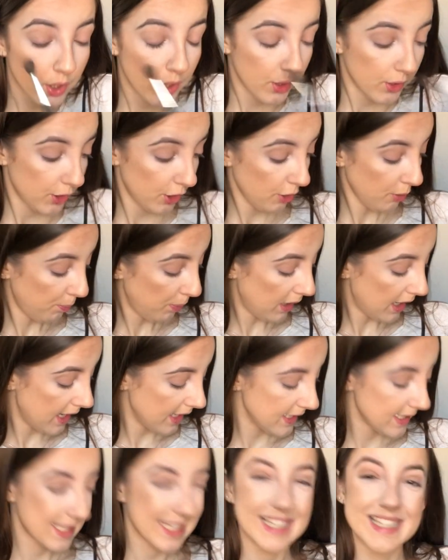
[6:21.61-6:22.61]
no
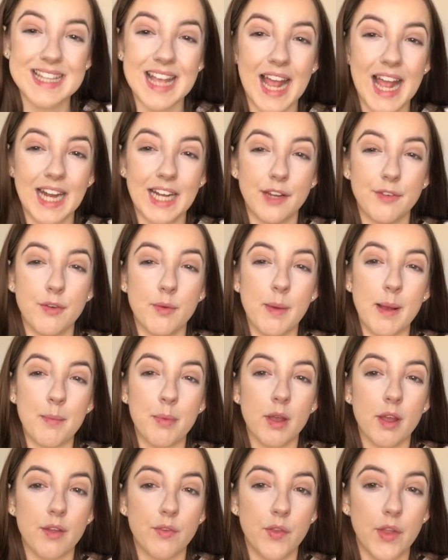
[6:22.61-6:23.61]
plans exactly for my
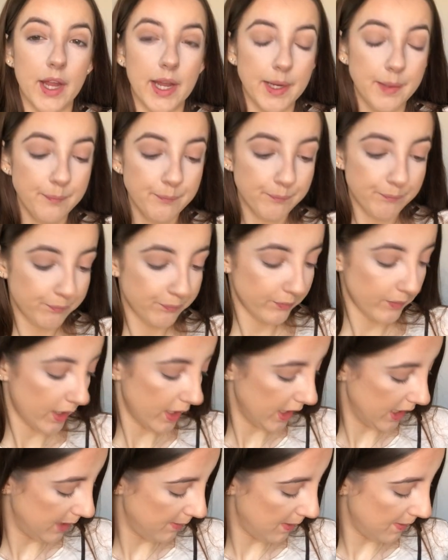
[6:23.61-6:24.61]
birthday.
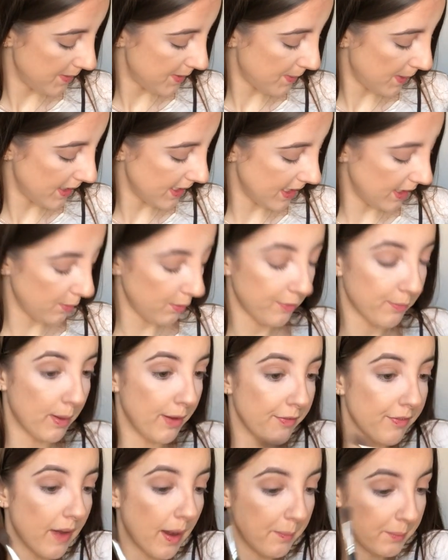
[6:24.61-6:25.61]
I'm spending it with my
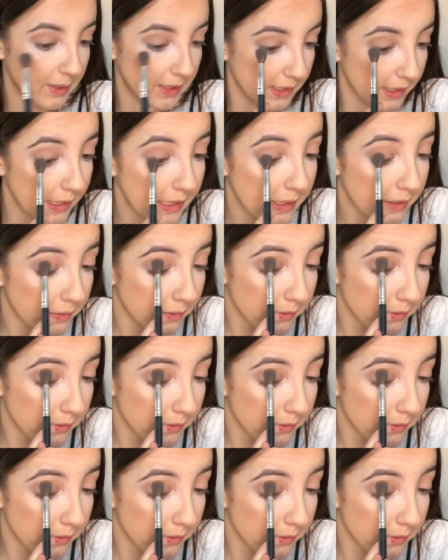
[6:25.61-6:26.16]
family,